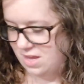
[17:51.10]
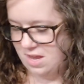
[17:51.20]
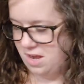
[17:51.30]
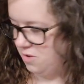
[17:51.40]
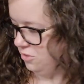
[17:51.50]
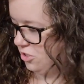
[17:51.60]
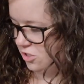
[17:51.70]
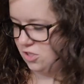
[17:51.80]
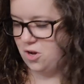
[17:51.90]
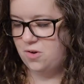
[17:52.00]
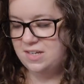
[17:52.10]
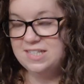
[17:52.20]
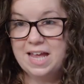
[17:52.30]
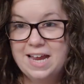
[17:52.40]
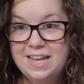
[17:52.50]
And I was so
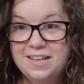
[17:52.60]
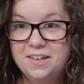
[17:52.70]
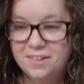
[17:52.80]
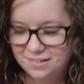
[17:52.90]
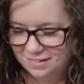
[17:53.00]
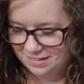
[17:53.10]
excited.